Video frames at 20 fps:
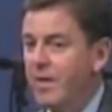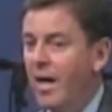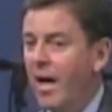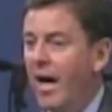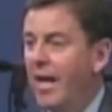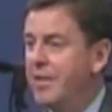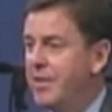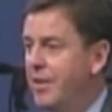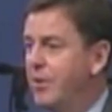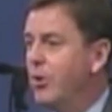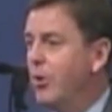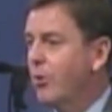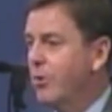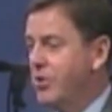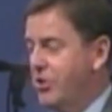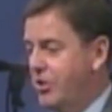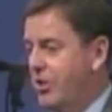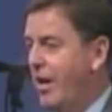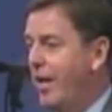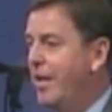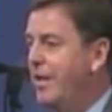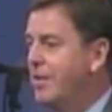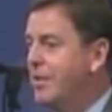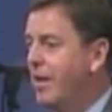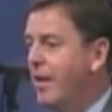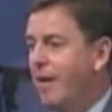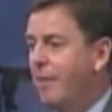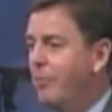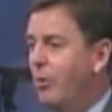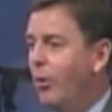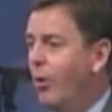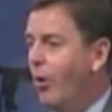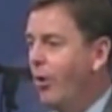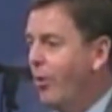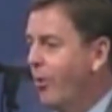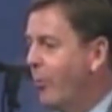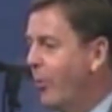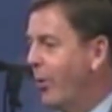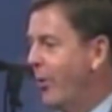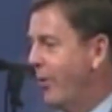and in your sight, and I'm no
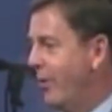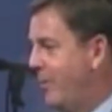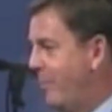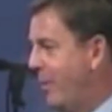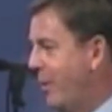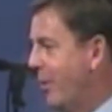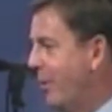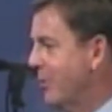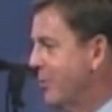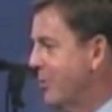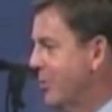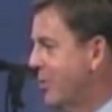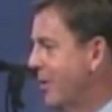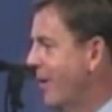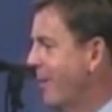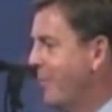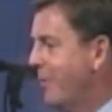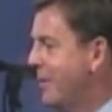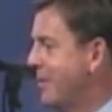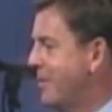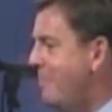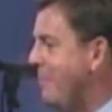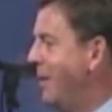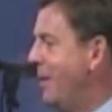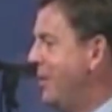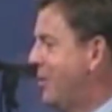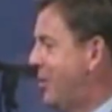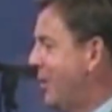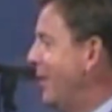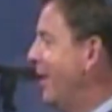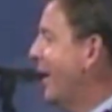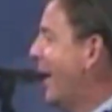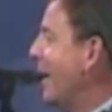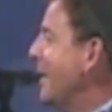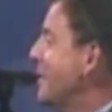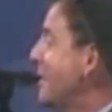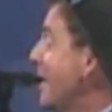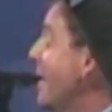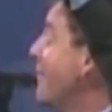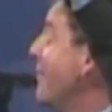longer worthy to be called your son. What does he mean he sinned
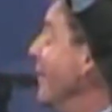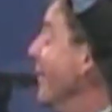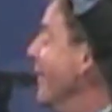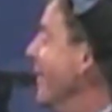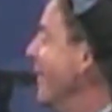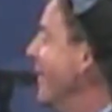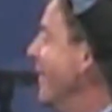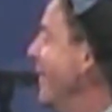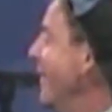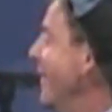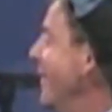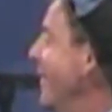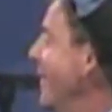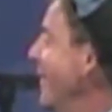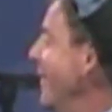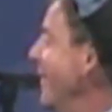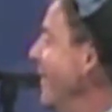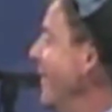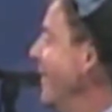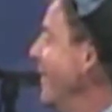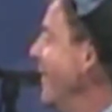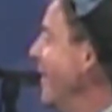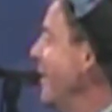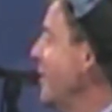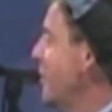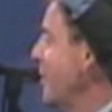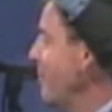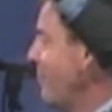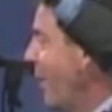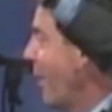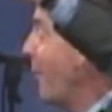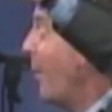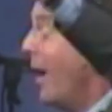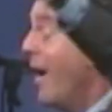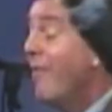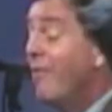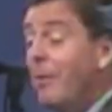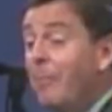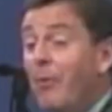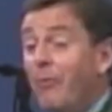against heaven? It's simply a way
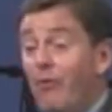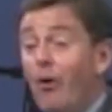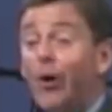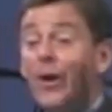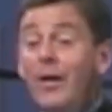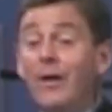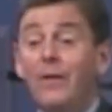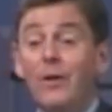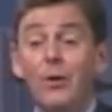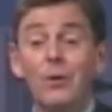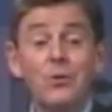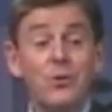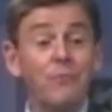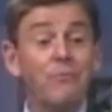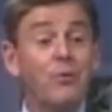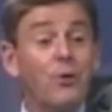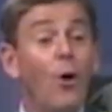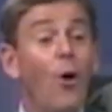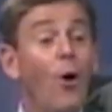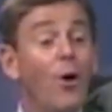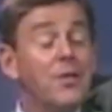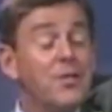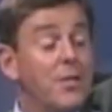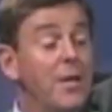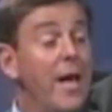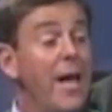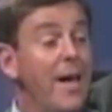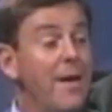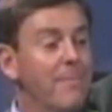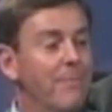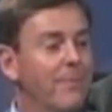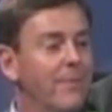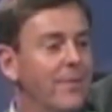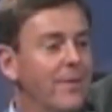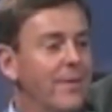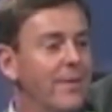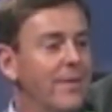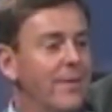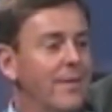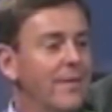of him avoiding the use of God's name.
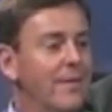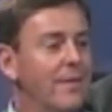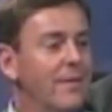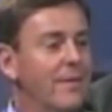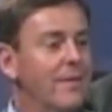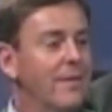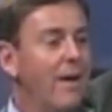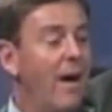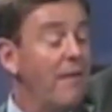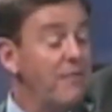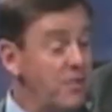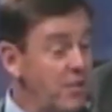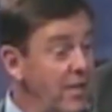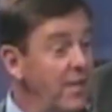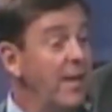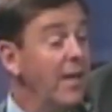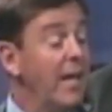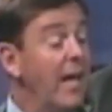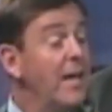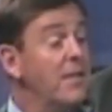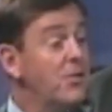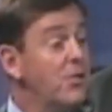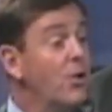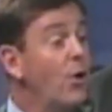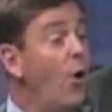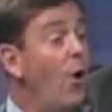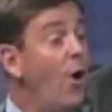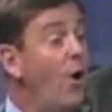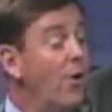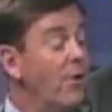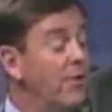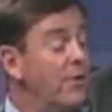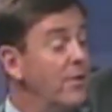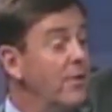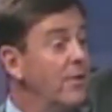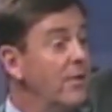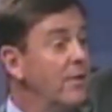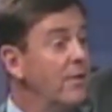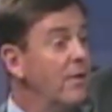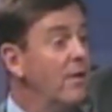I've sinned against God.
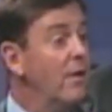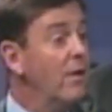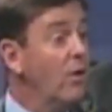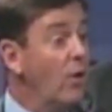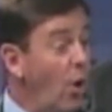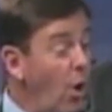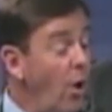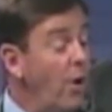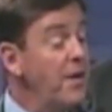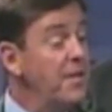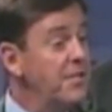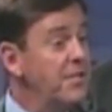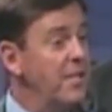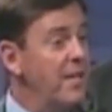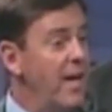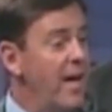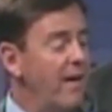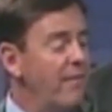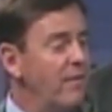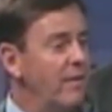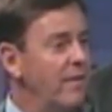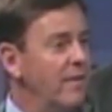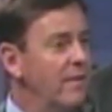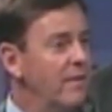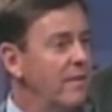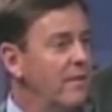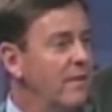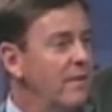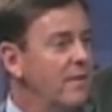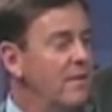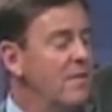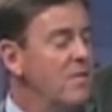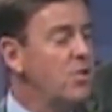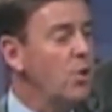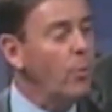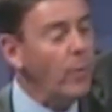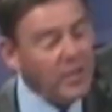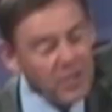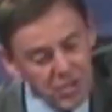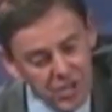God is in heaven.
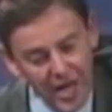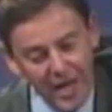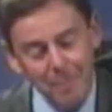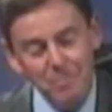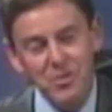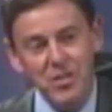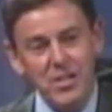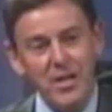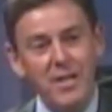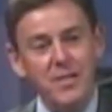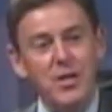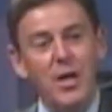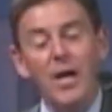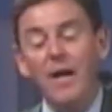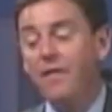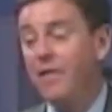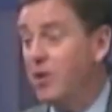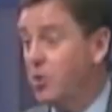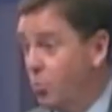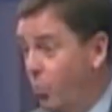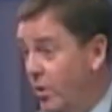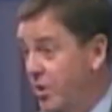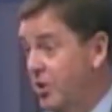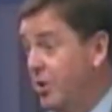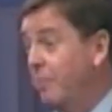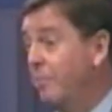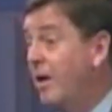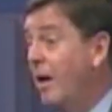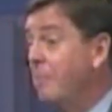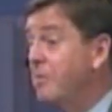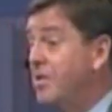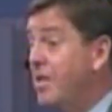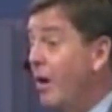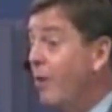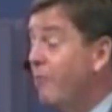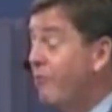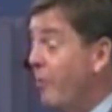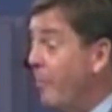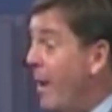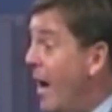So when James says this wisdom comes
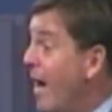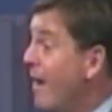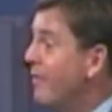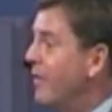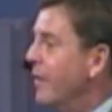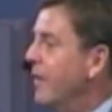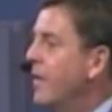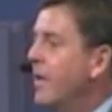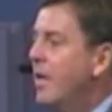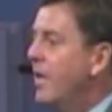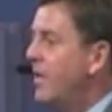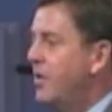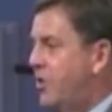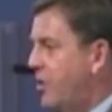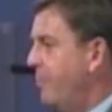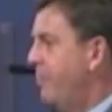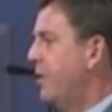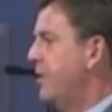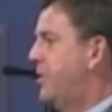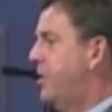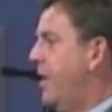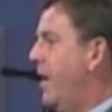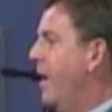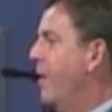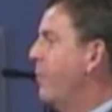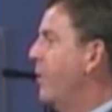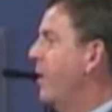down from heaven, he's simply saying